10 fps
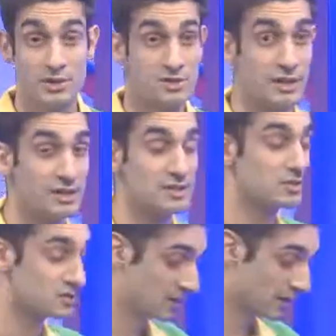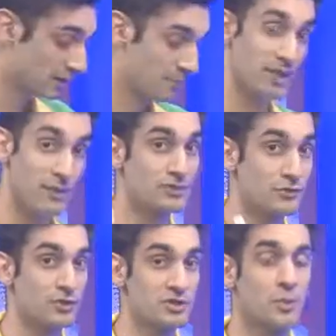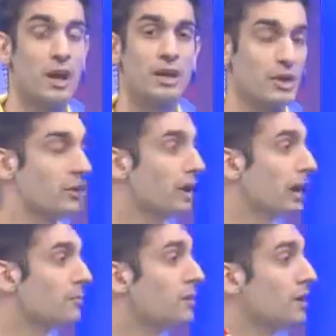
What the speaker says: So that is interesting. But that was, of course, a while ago.